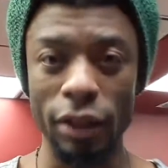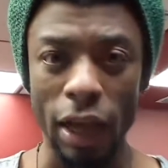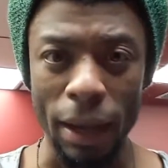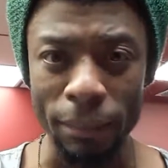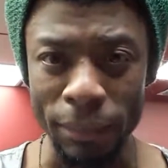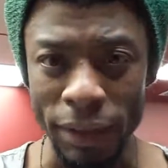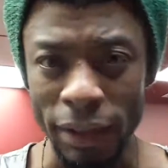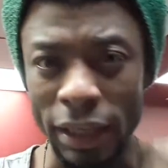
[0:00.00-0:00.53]

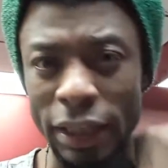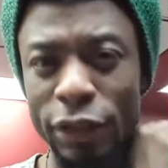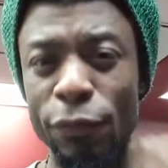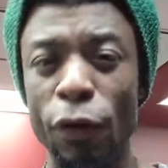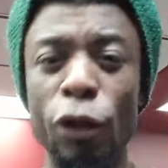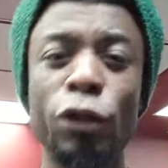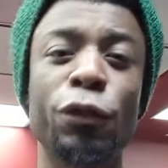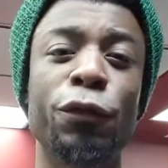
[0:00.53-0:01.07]
as
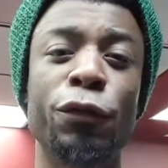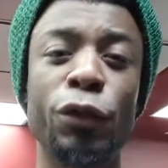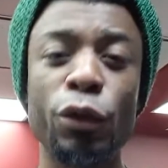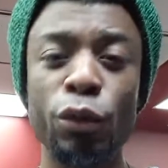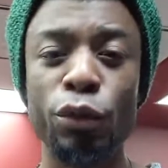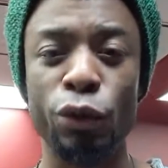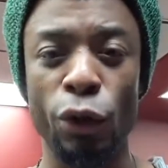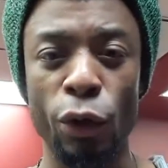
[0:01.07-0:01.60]
far as
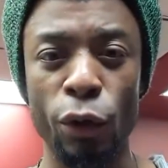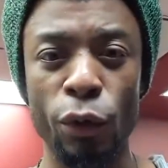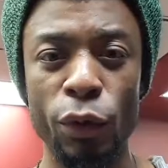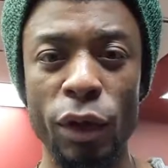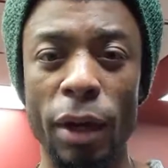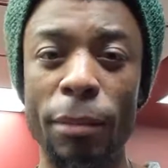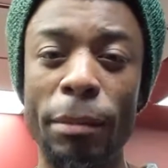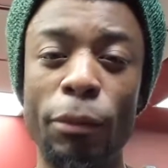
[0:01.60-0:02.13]
views go,
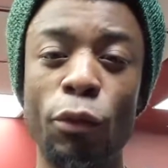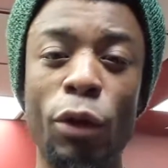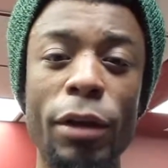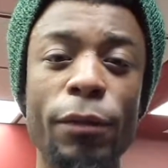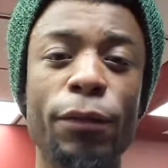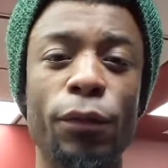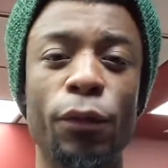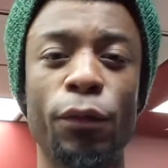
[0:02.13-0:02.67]
and I'm
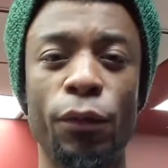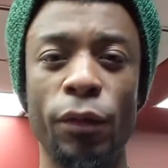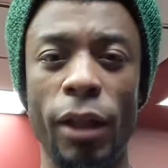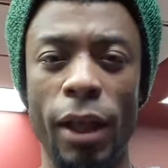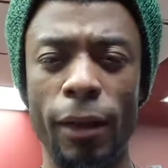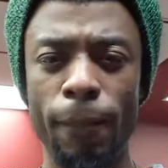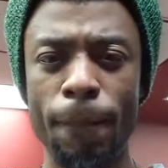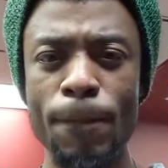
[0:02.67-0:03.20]
grateful for
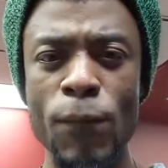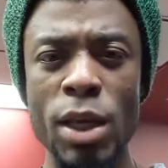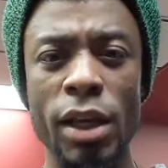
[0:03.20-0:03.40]
that.